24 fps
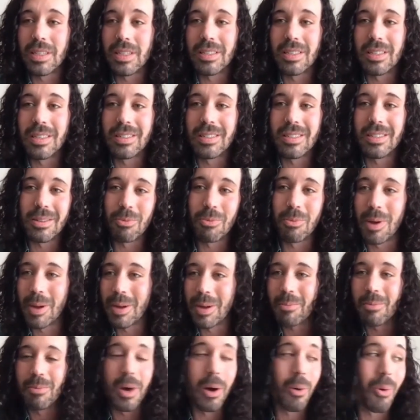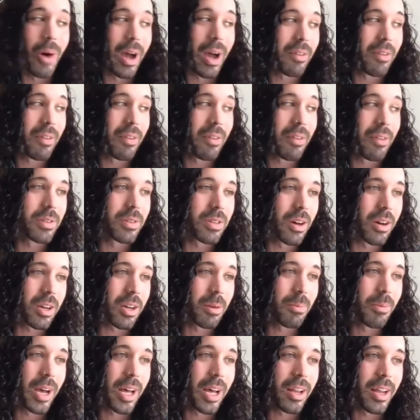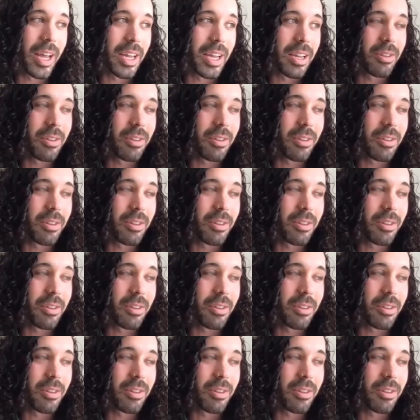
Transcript: It's my wife and I were talking about like